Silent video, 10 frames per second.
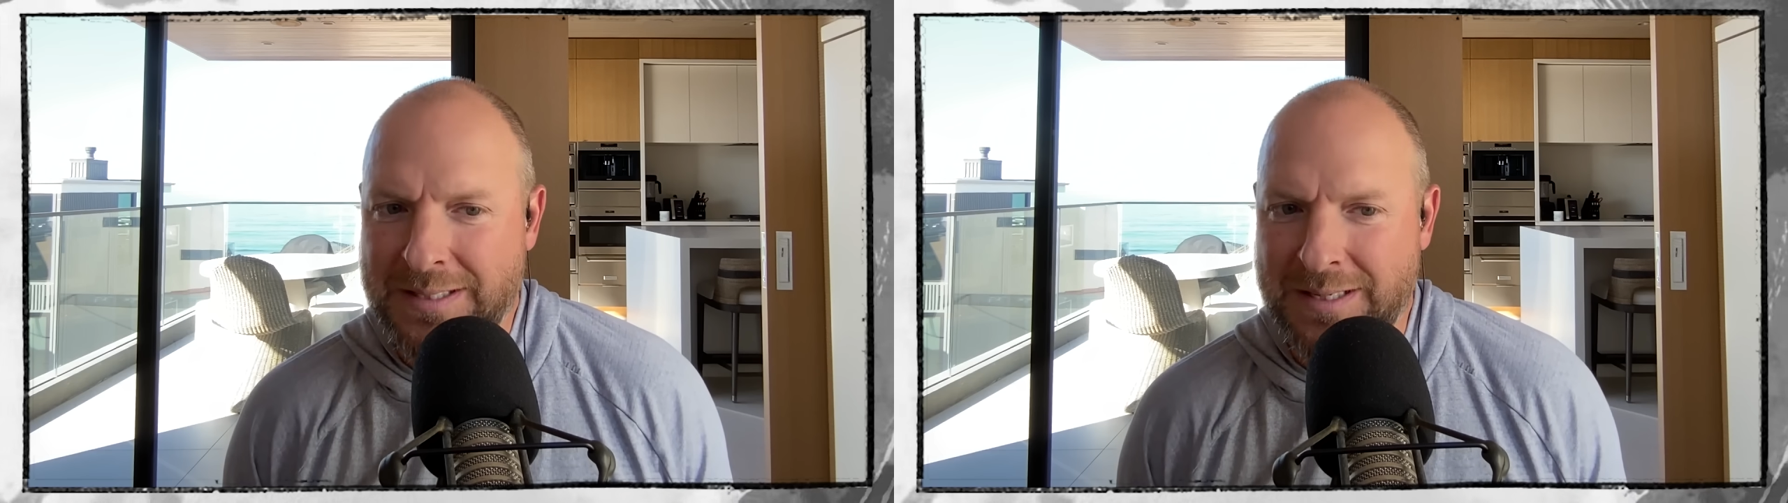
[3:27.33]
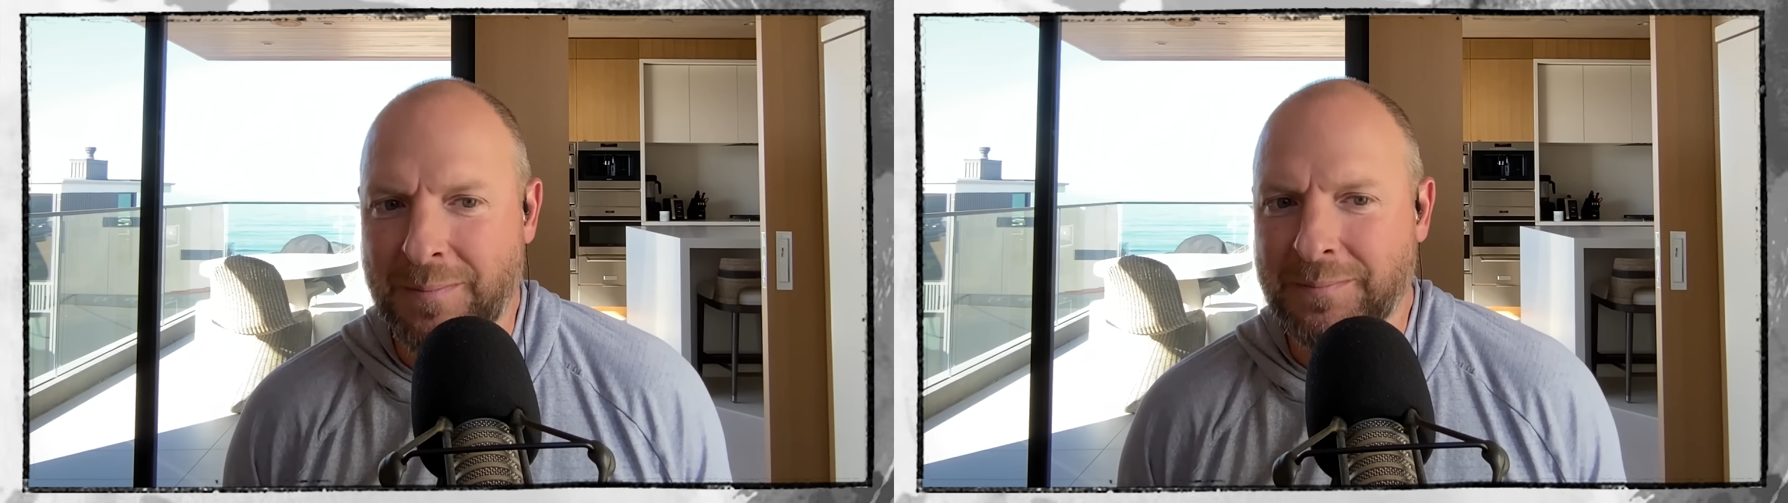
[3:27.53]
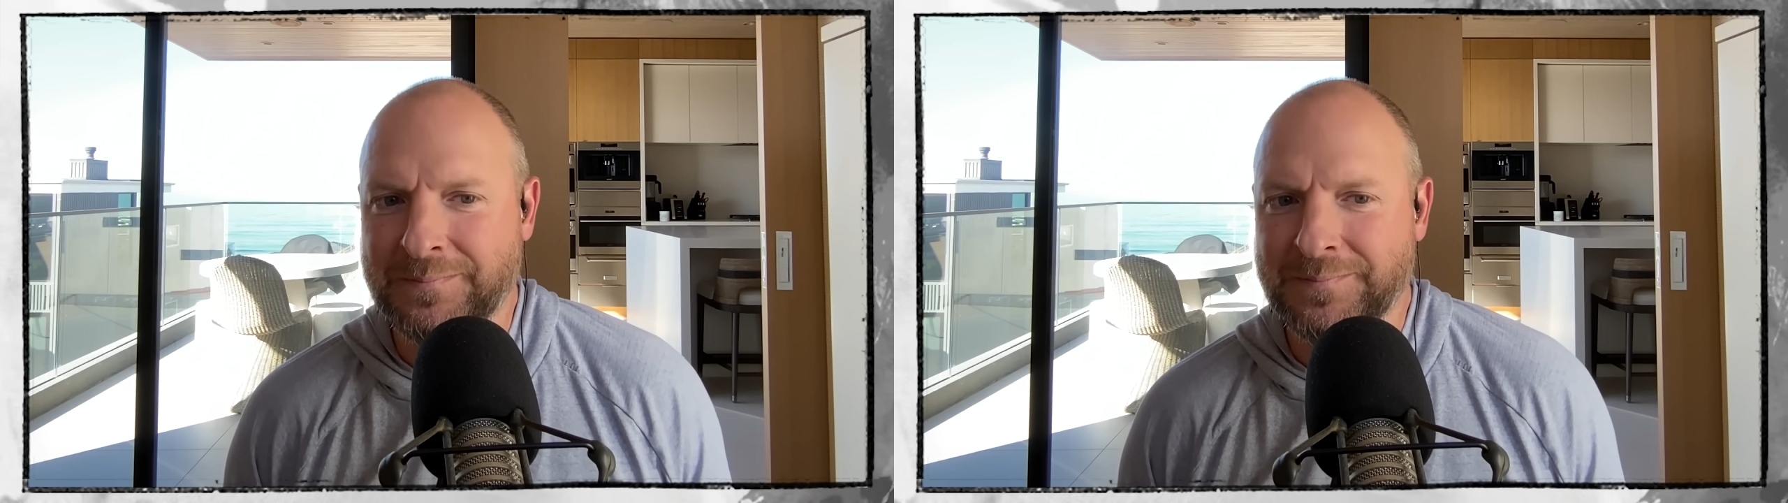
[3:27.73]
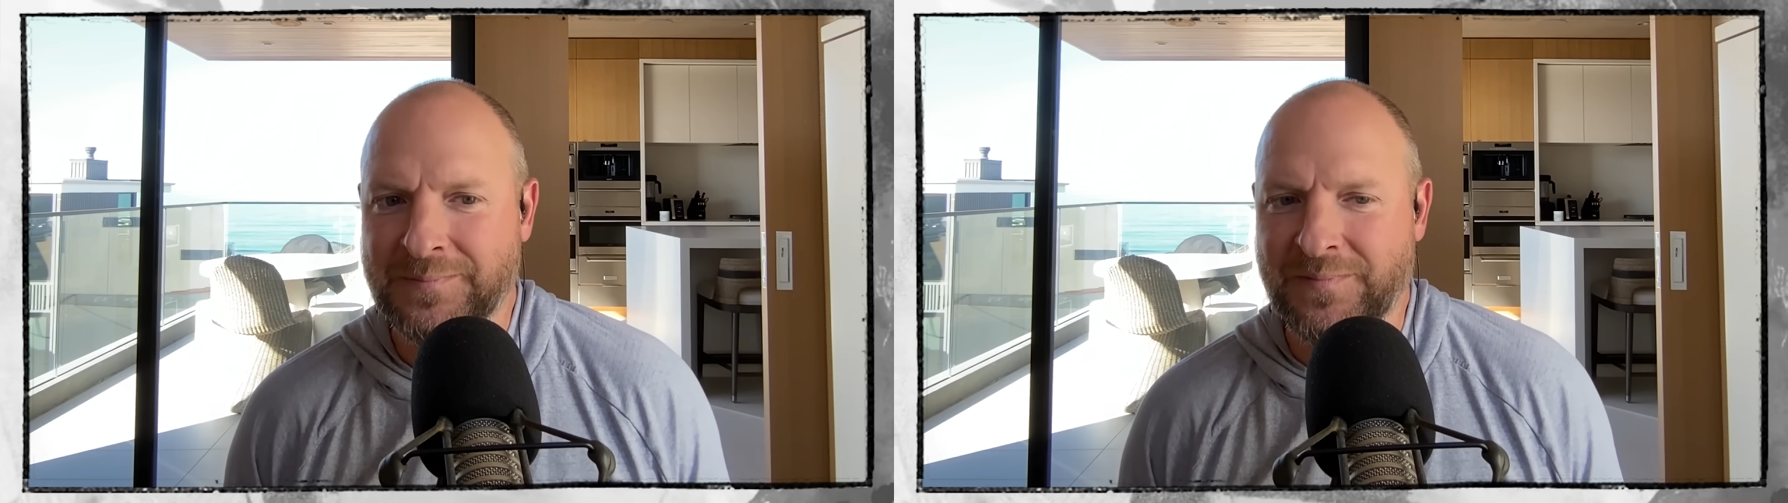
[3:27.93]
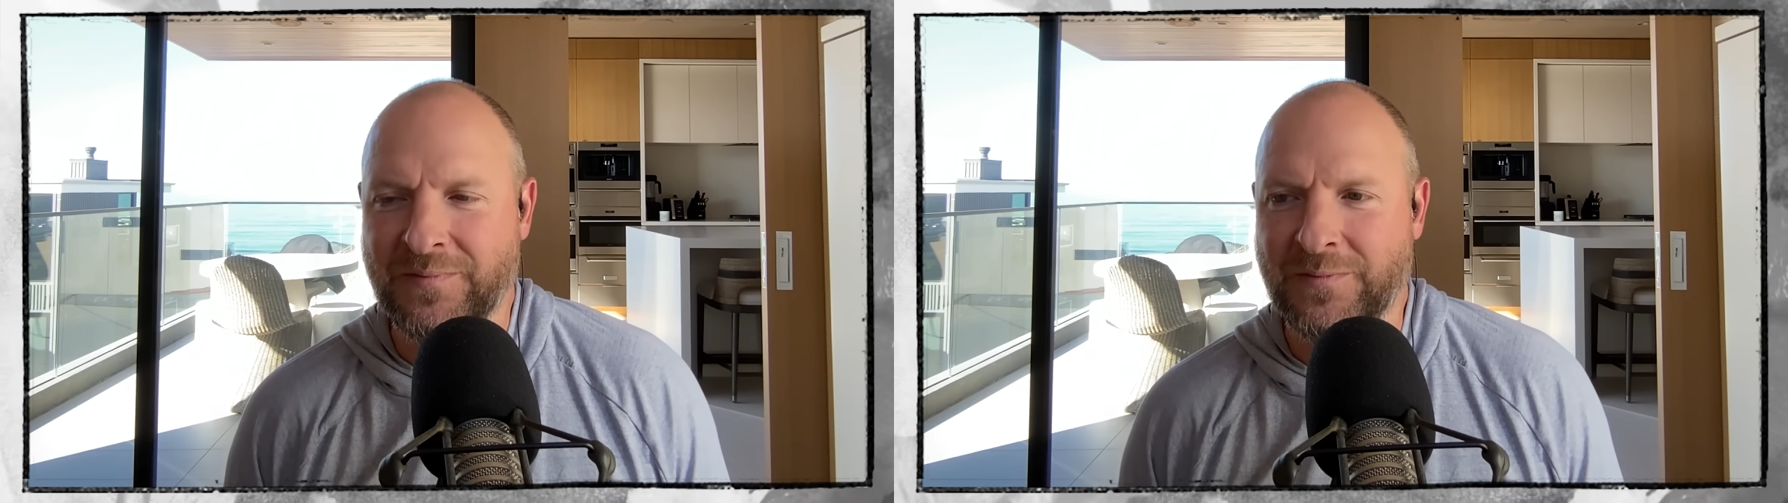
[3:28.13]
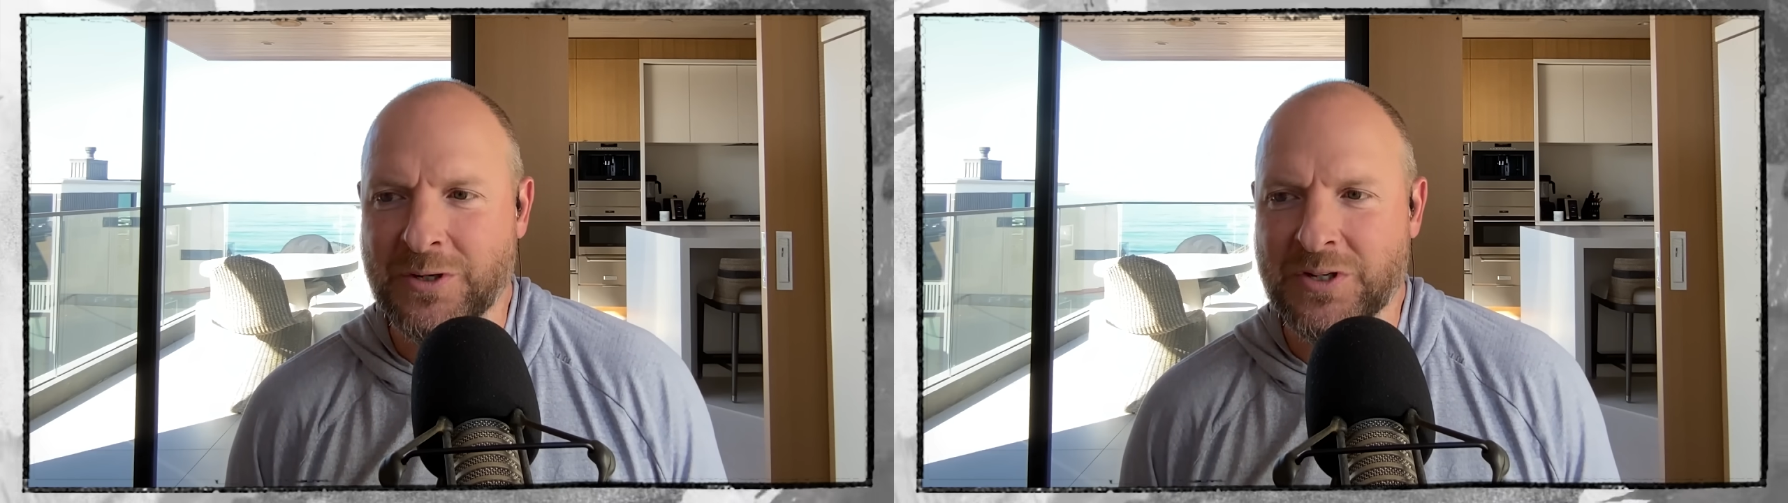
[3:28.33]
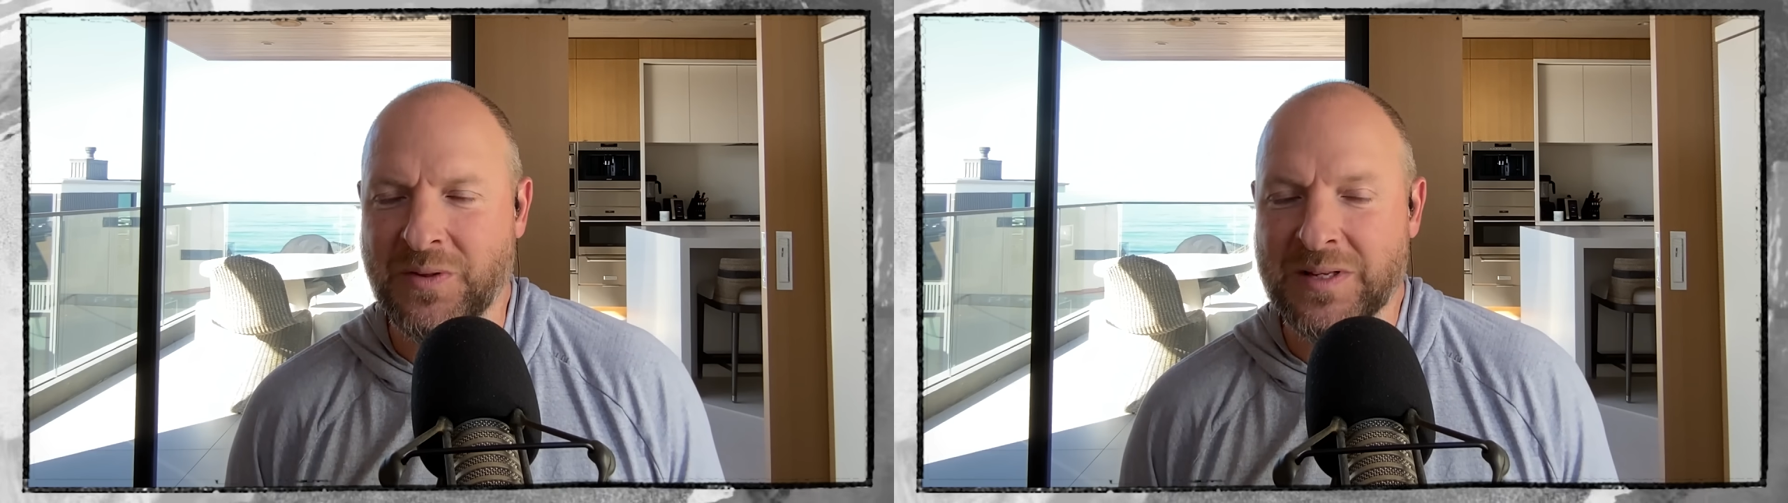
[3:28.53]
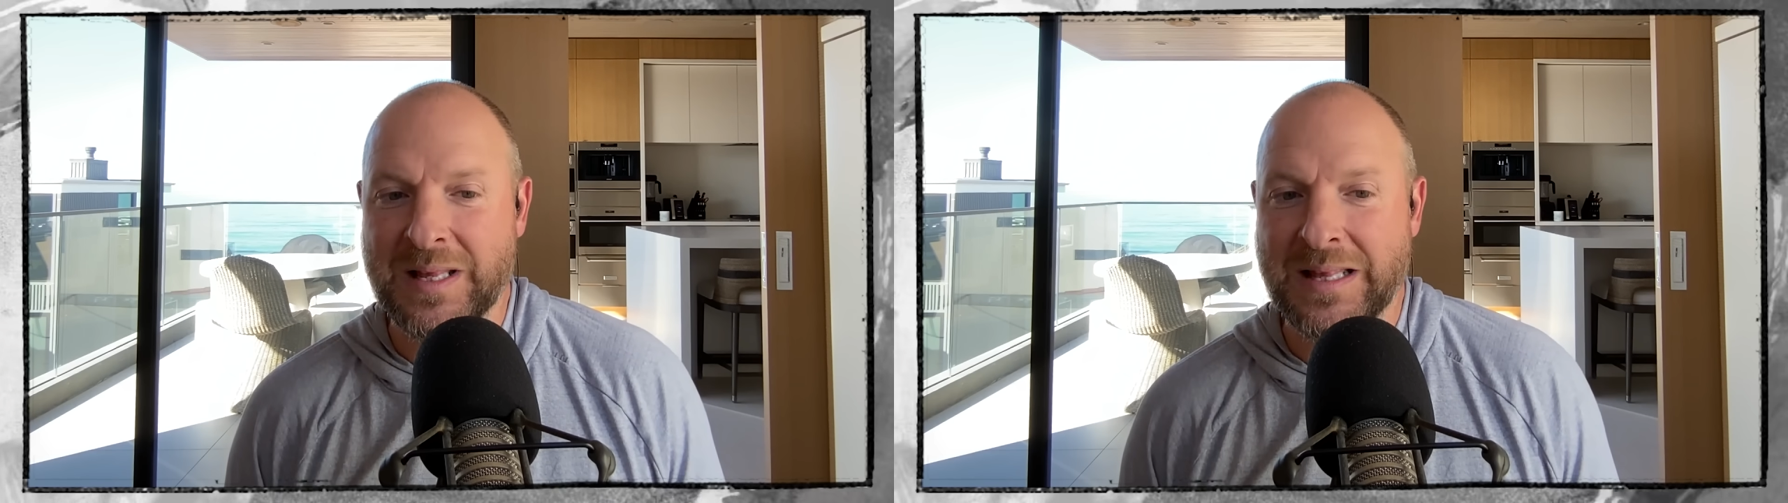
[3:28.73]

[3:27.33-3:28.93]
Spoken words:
some version of this.